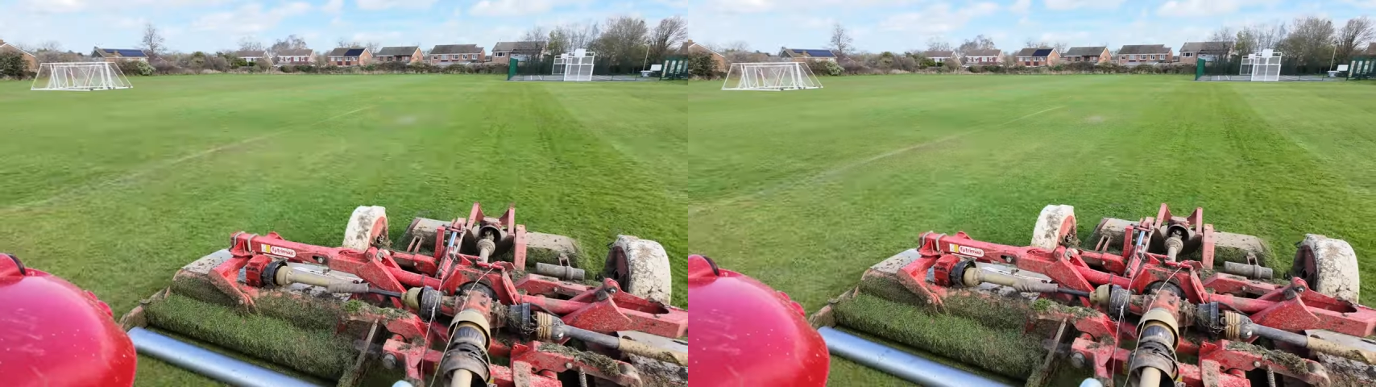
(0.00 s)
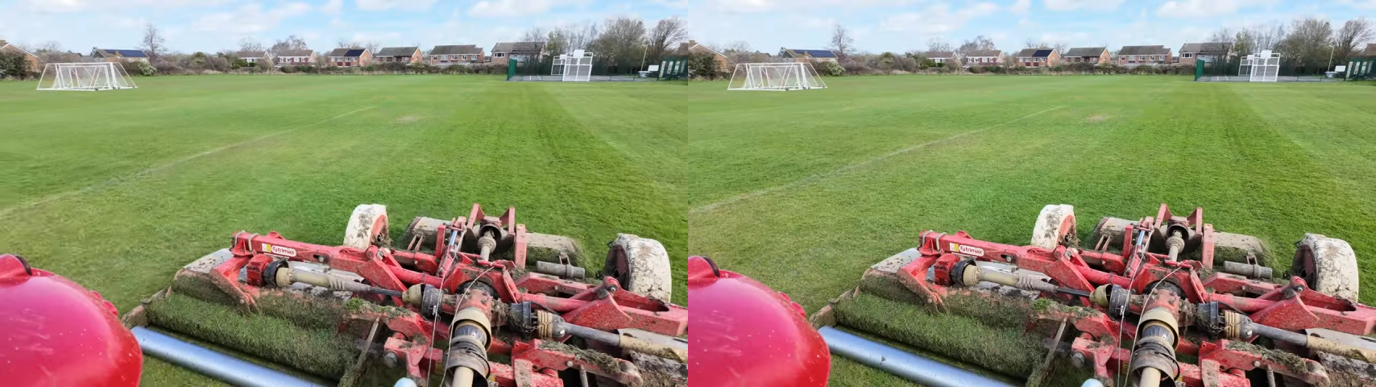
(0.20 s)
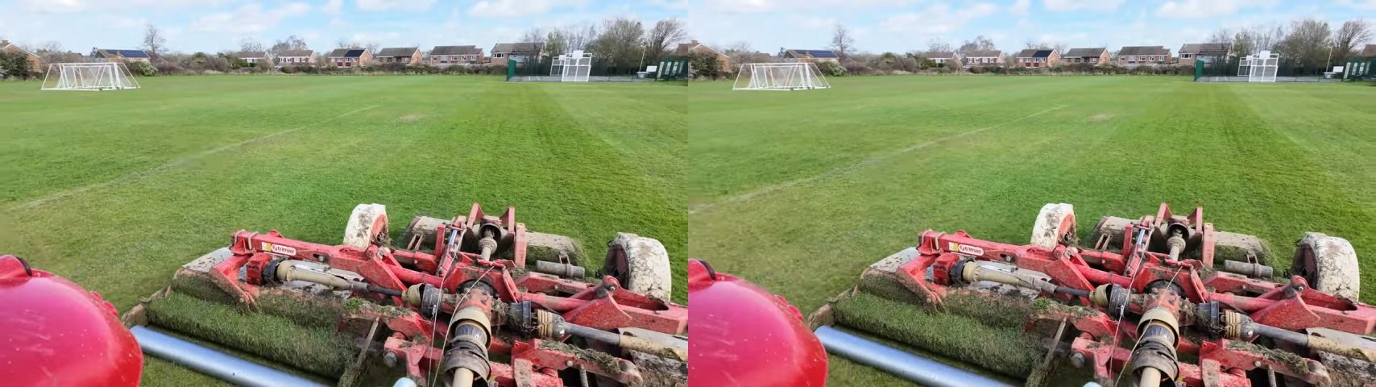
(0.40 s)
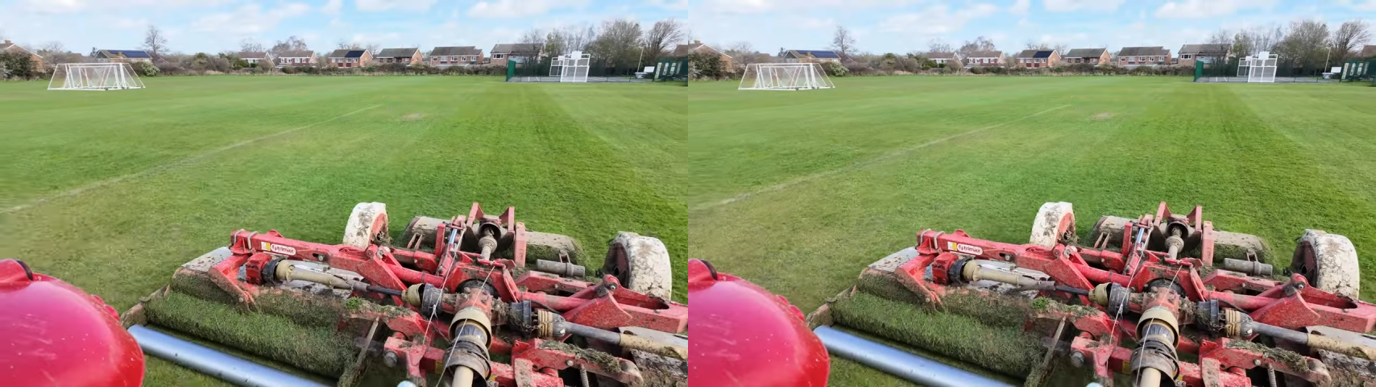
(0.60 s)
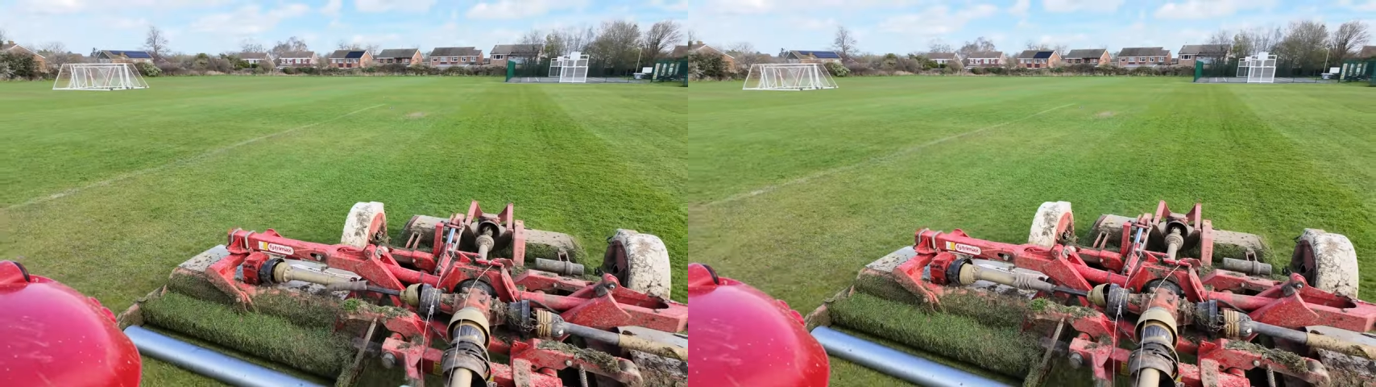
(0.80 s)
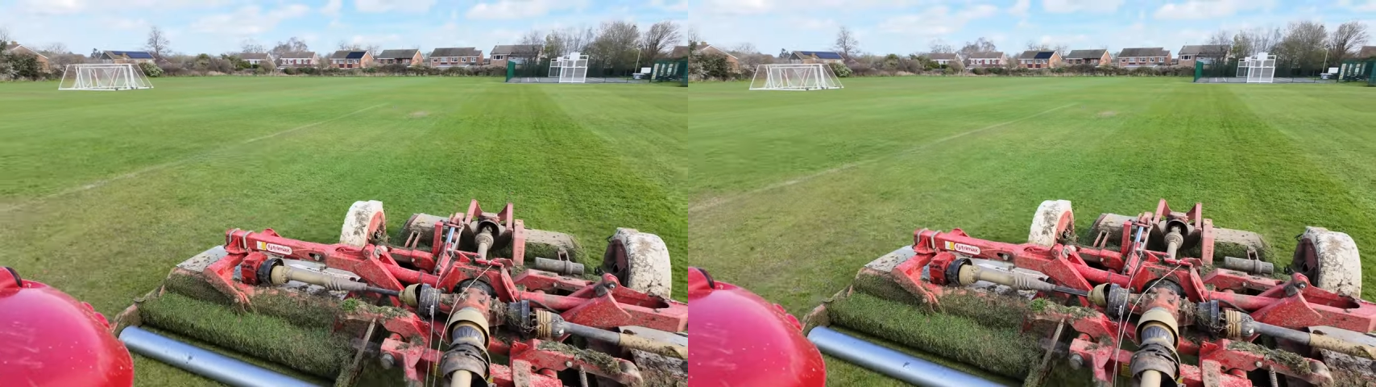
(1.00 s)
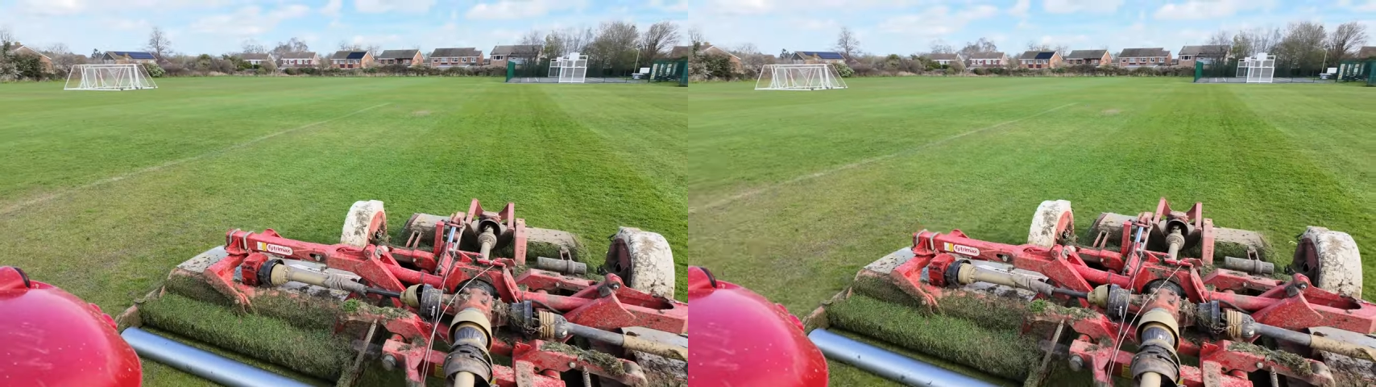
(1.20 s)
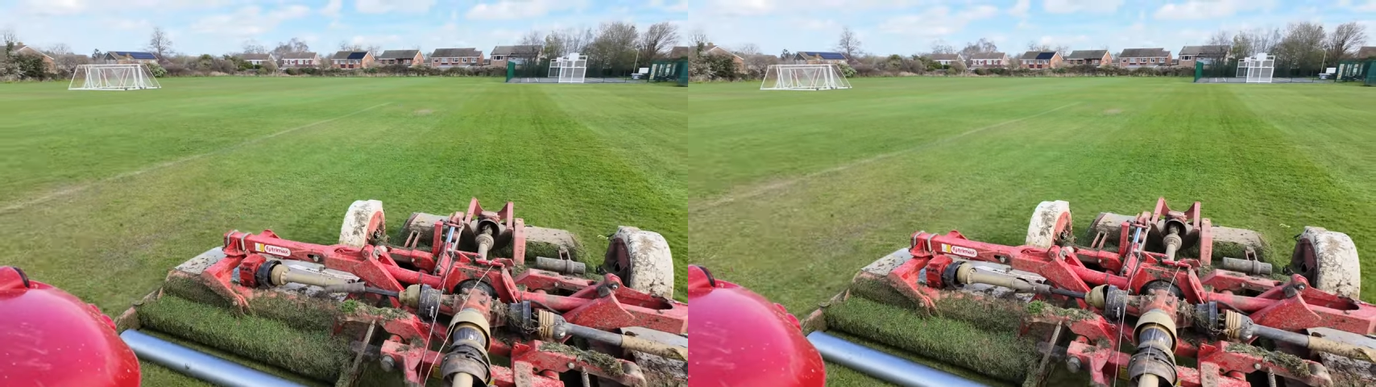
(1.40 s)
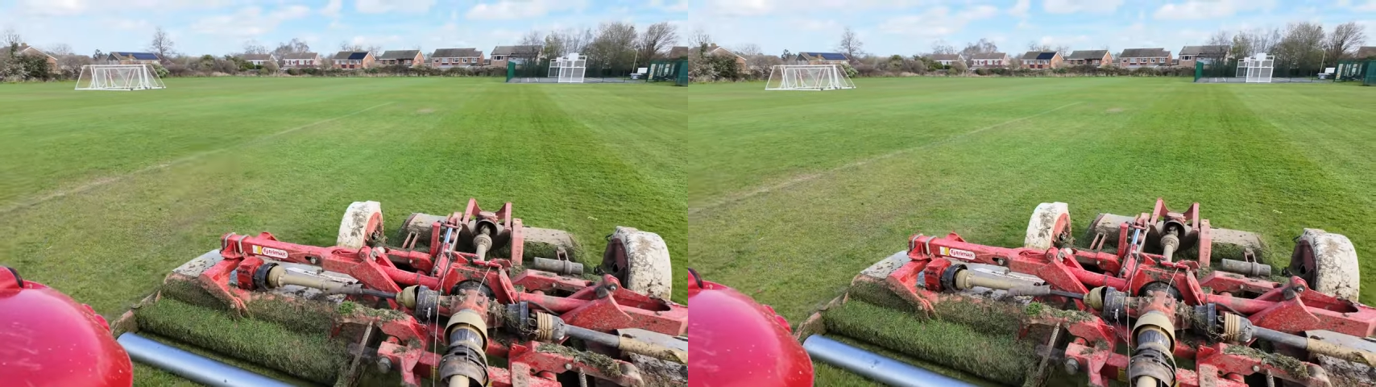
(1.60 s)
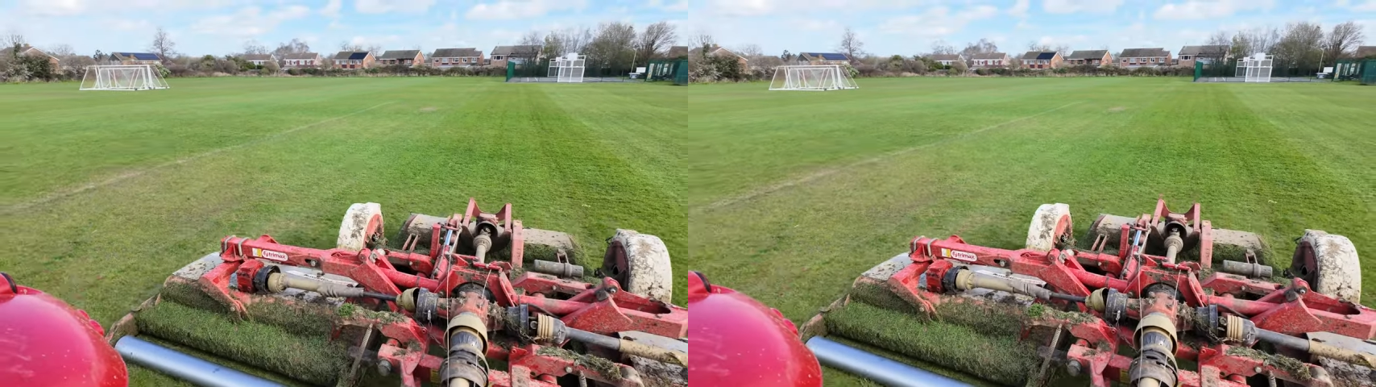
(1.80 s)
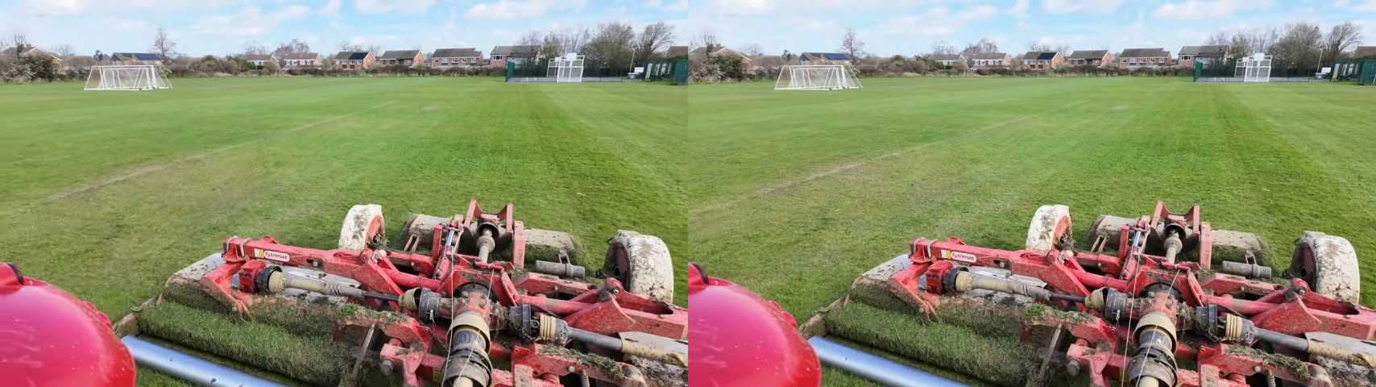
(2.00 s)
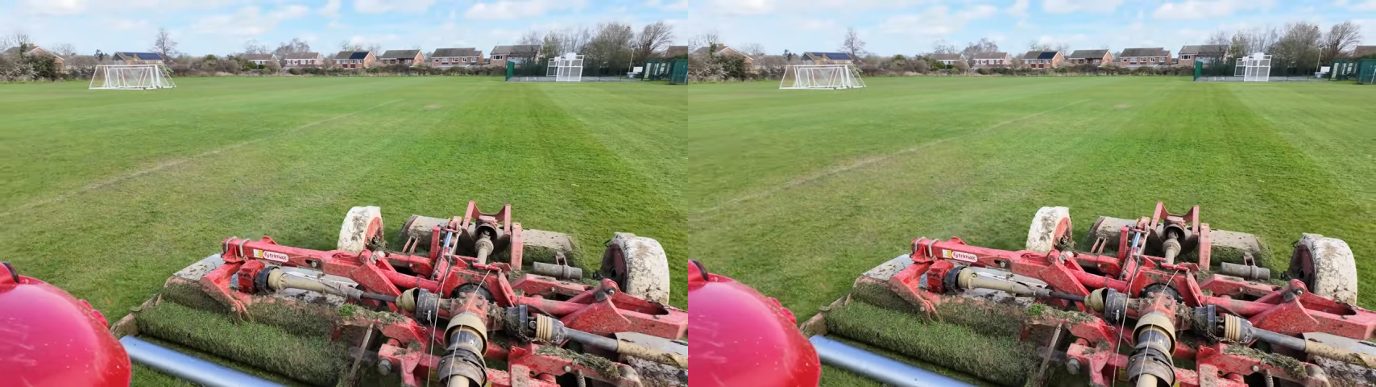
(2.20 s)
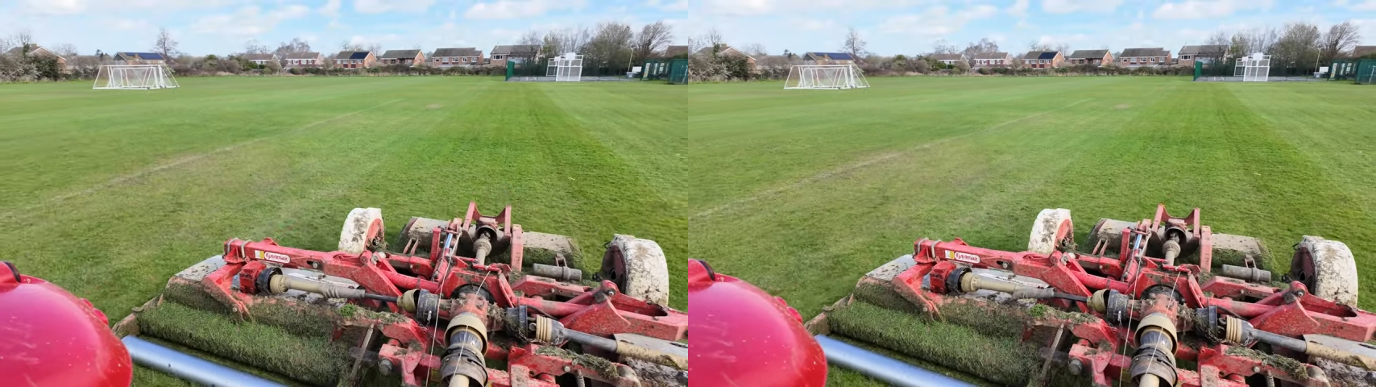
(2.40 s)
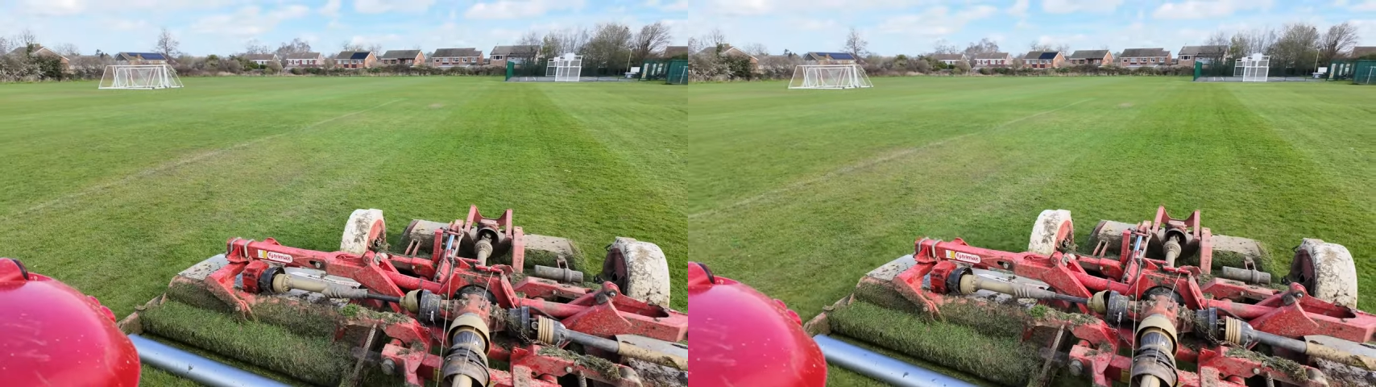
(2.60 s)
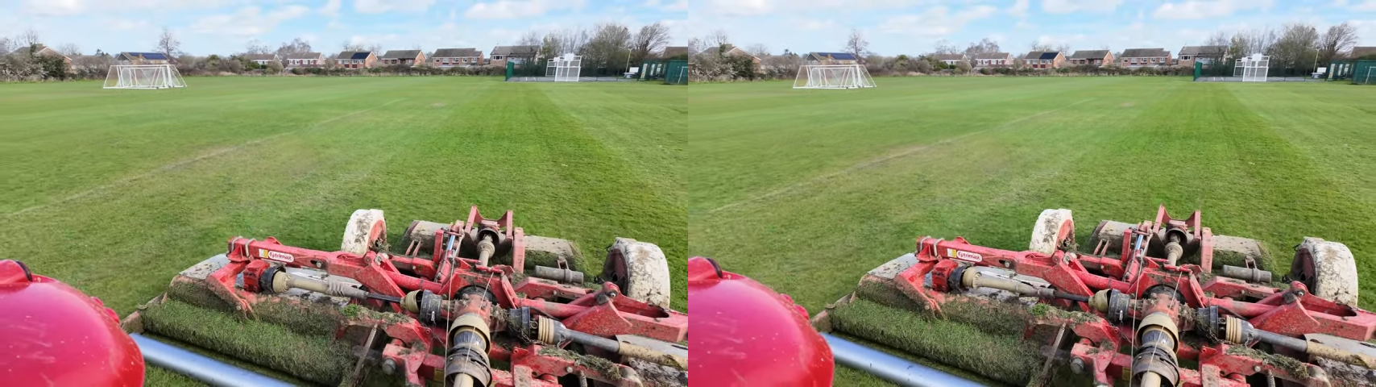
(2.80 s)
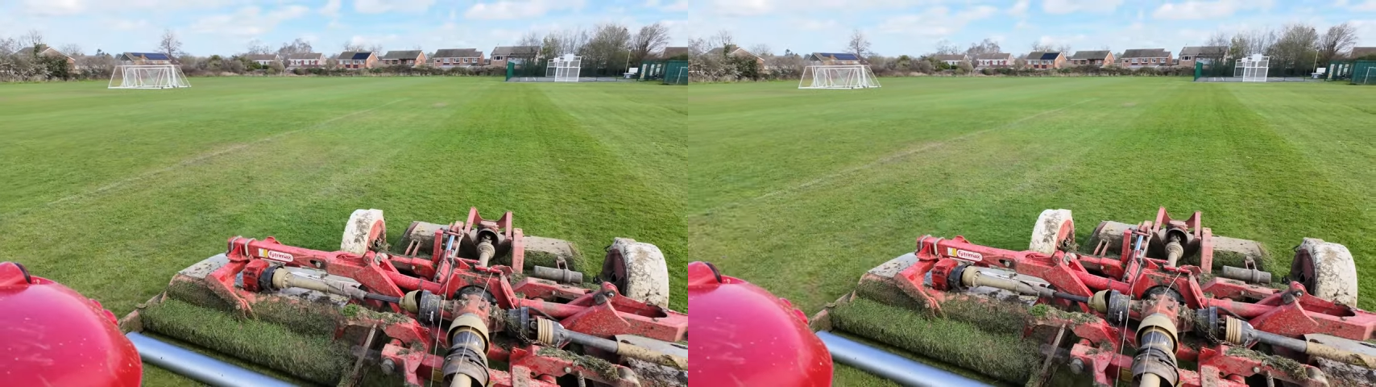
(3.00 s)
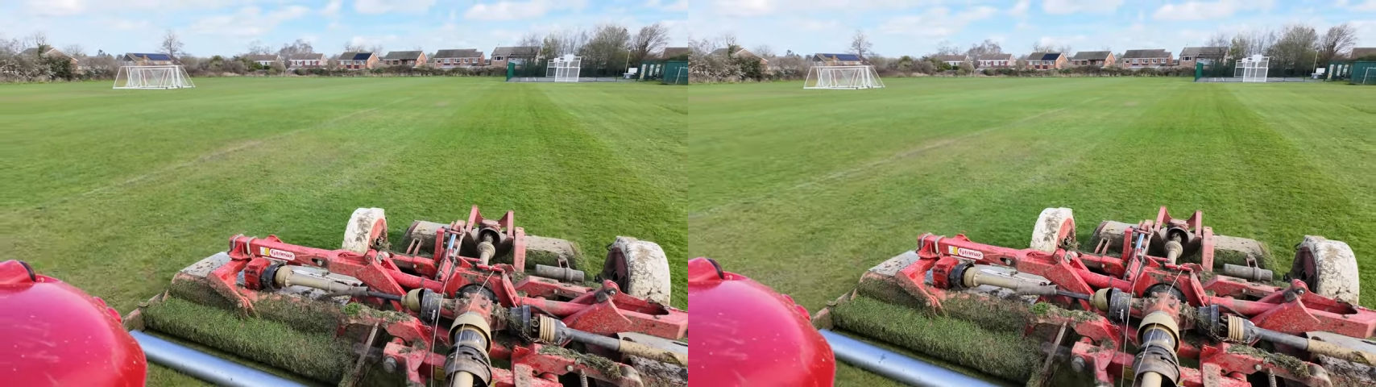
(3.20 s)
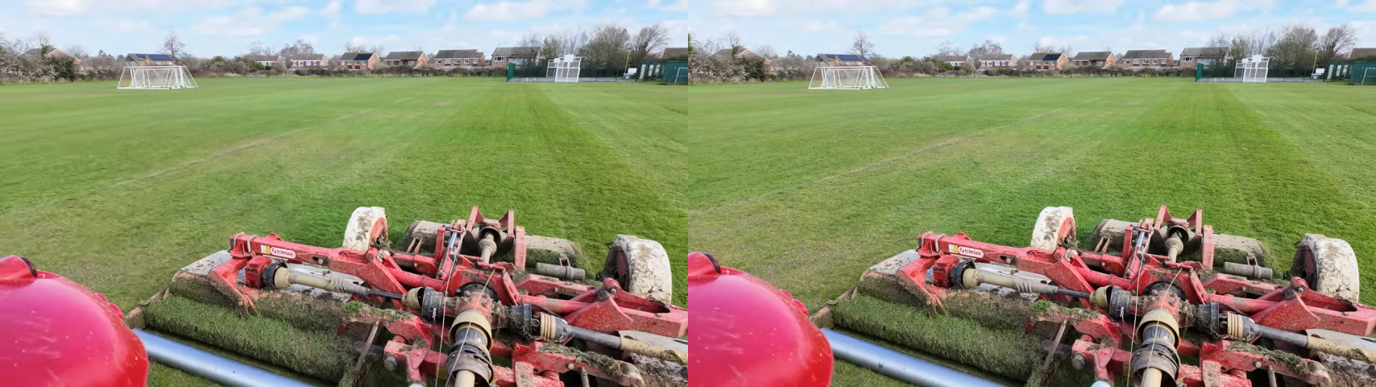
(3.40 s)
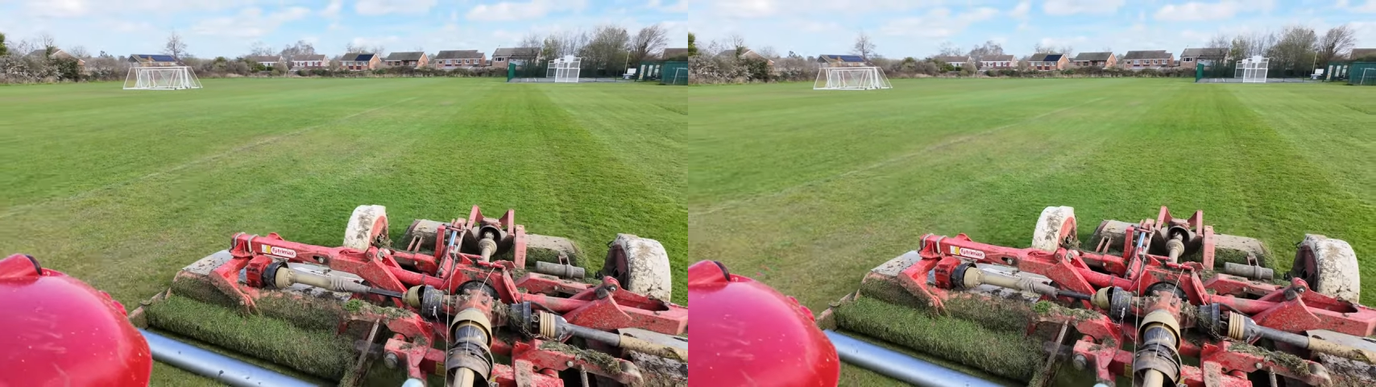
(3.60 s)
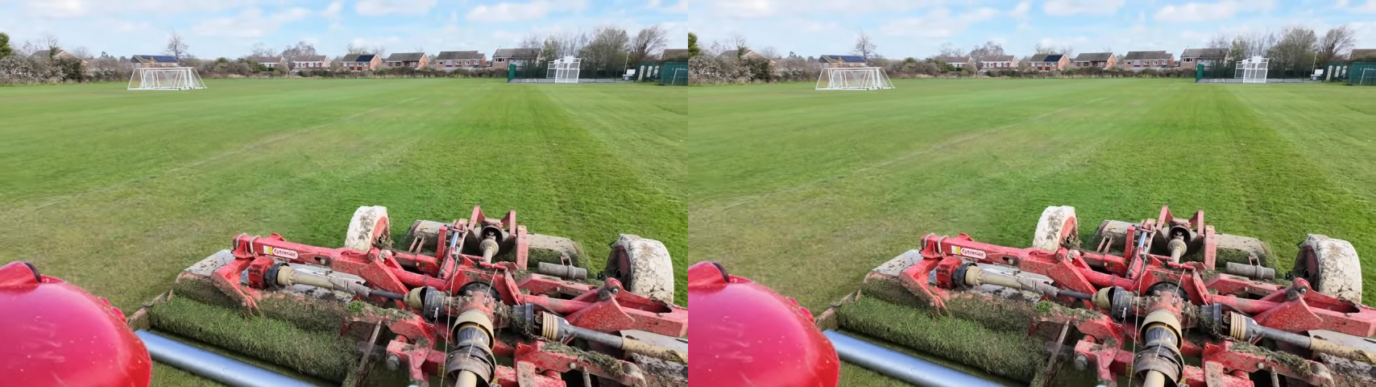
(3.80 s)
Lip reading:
No face is visible, so there are no lips to read.